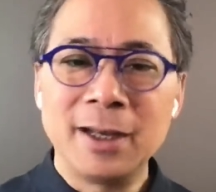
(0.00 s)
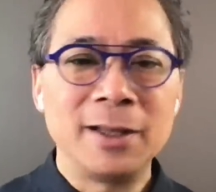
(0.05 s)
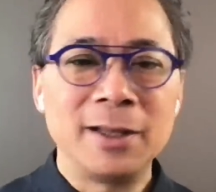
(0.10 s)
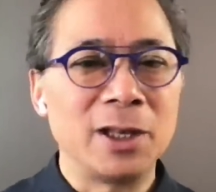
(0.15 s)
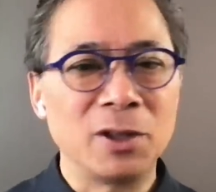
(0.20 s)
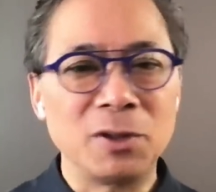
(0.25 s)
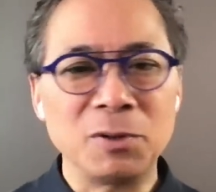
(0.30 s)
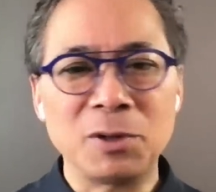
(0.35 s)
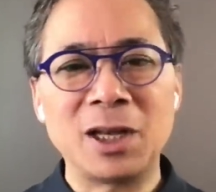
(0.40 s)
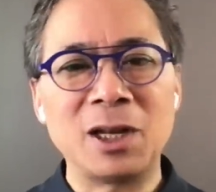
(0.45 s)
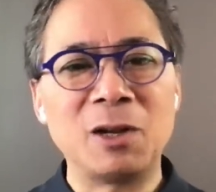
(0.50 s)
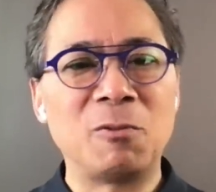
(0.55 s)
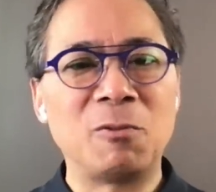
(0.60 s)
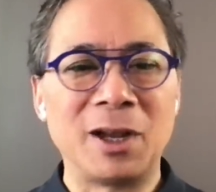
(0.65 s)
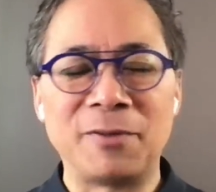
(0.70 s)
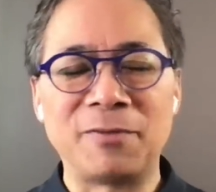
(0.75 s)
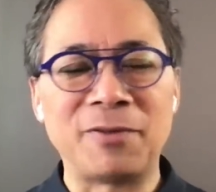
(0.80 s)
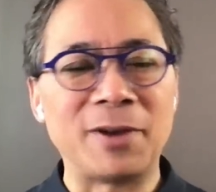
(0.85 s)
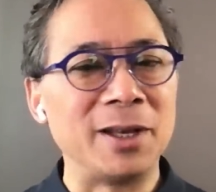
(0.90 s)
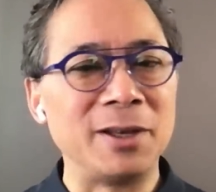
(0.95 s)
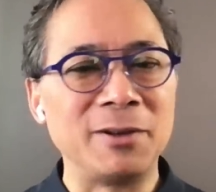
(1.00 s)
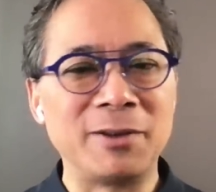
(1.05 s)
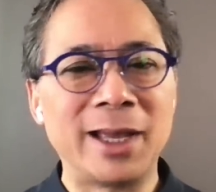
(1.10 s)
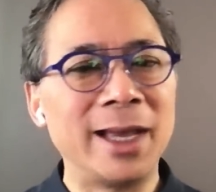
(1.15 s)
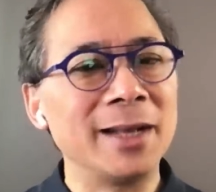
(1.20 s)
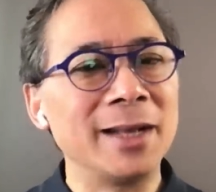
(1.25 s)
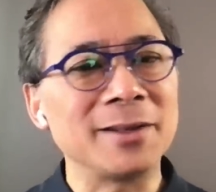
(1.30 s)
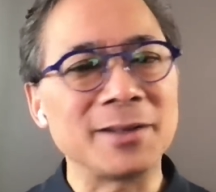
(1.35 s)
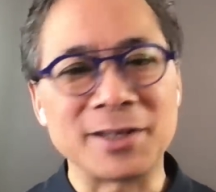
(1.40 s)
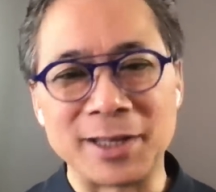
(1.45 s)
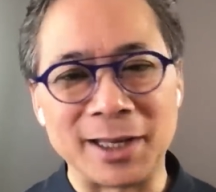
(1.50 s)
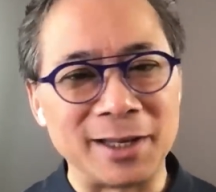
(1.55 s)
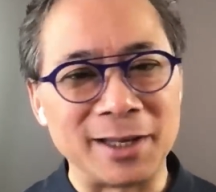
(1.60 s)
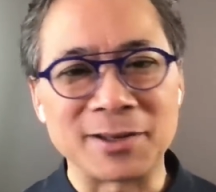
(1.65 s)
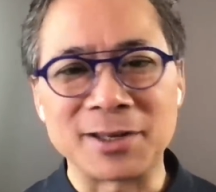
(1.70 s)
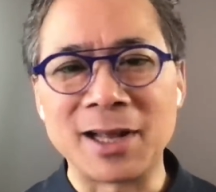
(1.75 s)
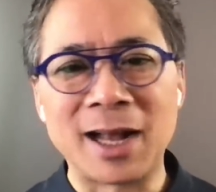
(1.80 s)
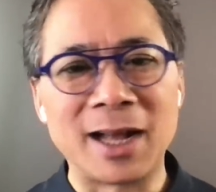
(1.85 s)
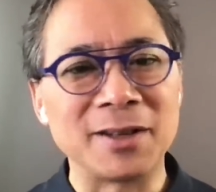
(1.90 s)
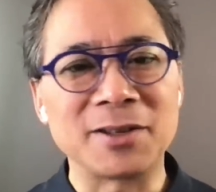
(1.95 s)
The other kind of white fat you can't see.
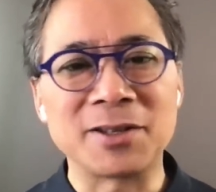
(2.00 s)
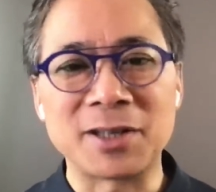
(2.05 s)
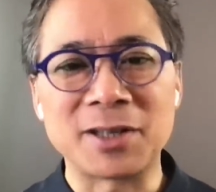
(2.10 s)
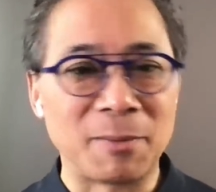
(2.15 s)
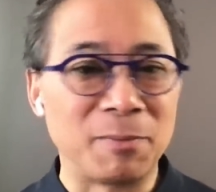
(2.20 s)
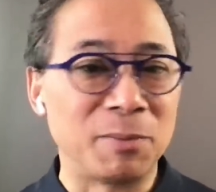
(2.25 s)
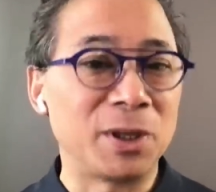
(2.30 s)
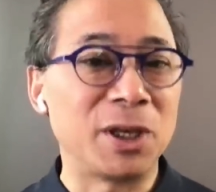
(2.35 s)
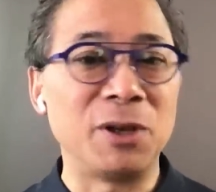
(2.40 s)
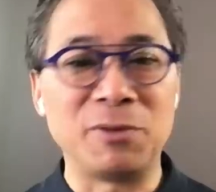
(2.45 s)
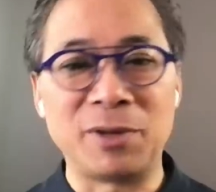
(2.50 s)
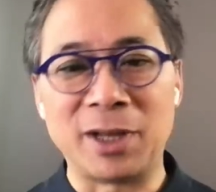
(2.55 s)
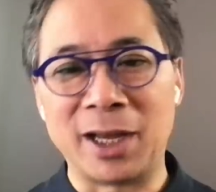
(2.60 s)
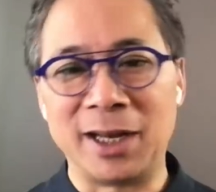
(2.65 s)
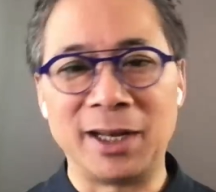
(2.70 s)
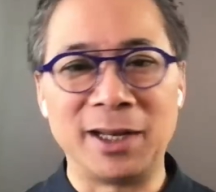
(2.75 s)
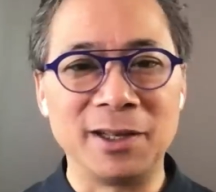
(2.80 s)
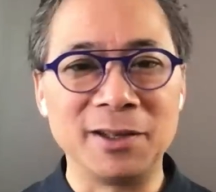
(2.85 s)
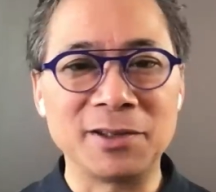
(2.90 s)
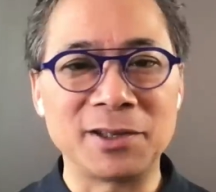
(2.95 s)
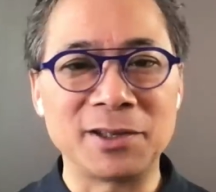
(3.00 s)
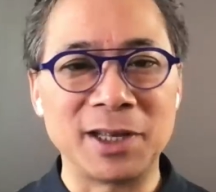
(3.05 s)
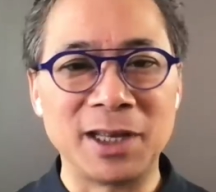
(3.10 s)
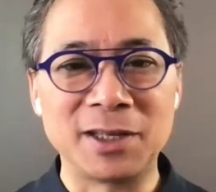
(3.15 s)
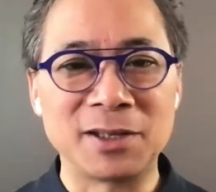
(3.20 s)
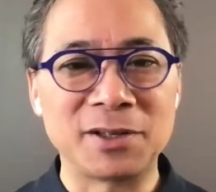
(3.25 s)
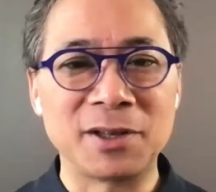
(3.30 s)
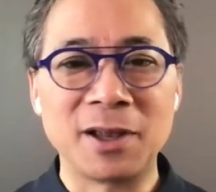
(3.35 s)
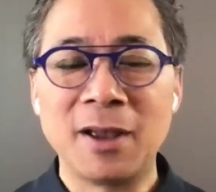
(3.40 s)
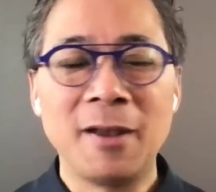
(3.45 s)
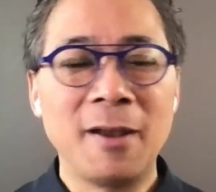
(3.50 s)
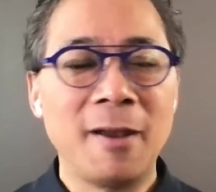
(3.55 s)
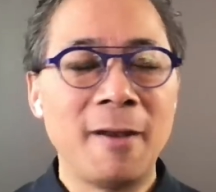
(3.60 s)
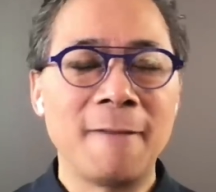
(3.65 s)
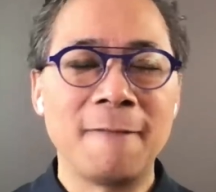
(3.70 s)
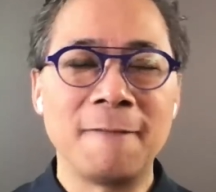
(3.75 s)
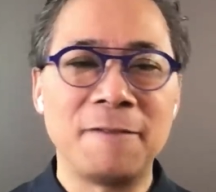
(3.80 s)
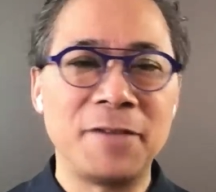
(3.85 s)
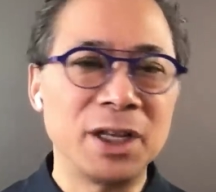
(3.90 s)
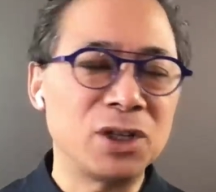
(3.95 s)
It's not subcutaneous. It's
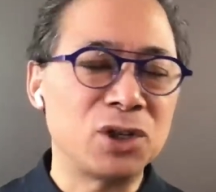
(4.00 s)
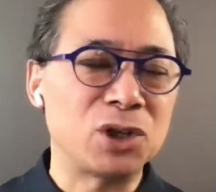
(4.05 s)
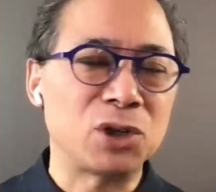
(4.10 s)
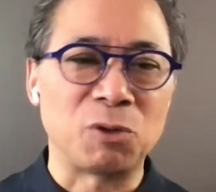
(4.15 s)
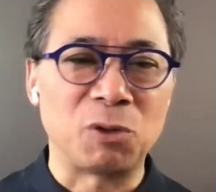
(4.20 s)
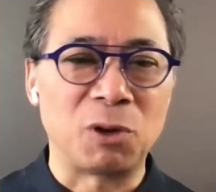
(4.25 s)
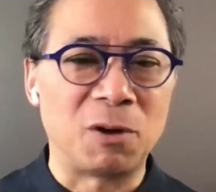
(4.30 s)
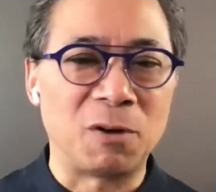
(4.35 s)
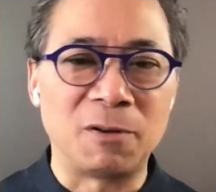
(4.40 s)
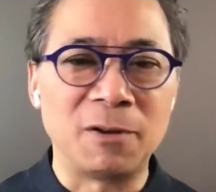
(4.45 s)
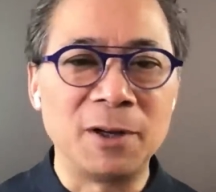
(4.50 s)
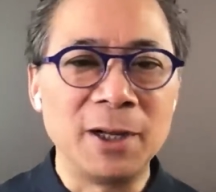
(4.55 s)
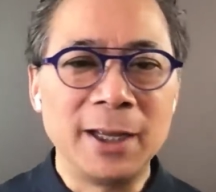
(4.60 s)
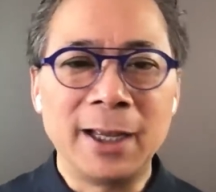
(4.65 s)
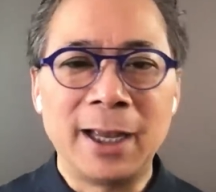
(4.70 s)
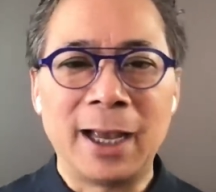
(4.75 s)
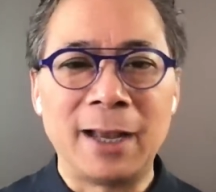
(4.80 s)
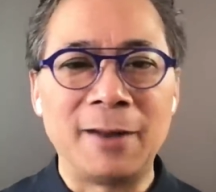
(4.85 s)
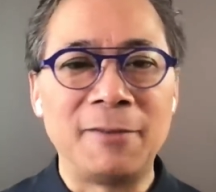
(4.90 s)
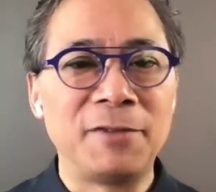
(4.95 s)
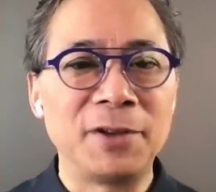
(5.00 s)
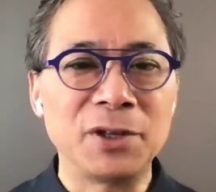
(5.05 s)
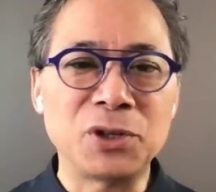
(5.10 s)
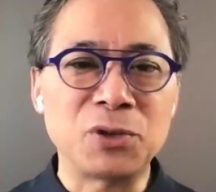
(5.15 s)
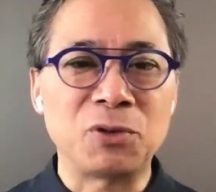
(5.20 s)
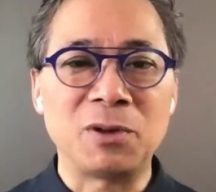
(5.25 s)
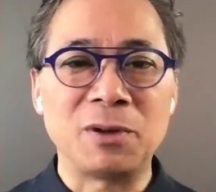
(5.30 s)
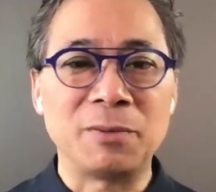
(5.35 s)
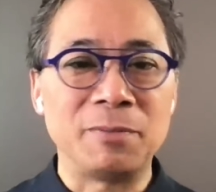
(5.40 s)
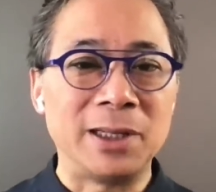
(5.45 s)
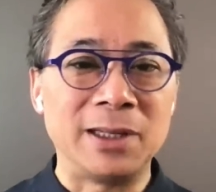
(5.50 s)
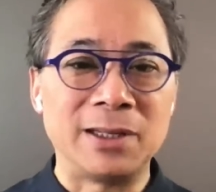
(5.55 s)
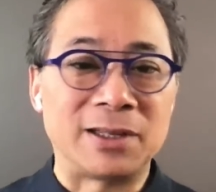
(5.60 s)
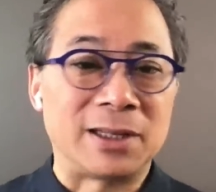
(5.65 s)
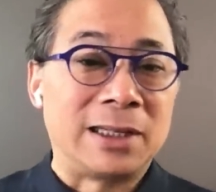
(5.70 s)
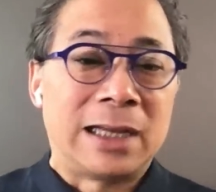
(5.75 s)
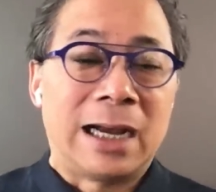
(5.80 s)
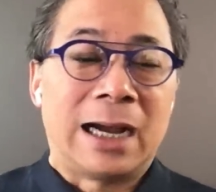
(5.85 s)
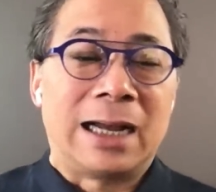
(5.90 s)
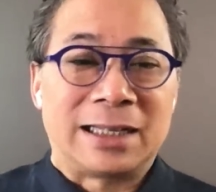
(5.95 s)
visceral, and viscera means
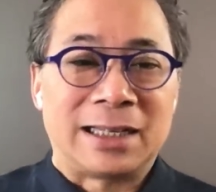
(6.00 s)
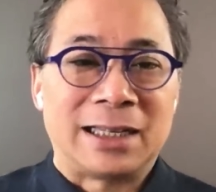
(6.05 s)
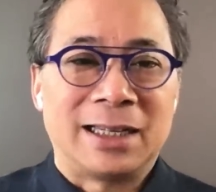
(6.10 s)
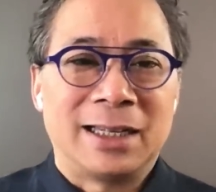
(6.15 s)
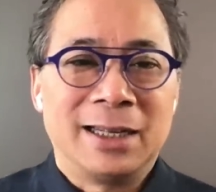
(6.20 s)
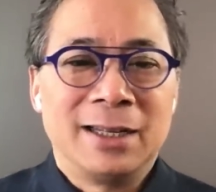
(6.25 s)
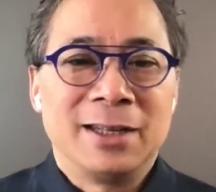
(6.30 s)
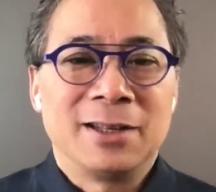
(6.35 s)
gut.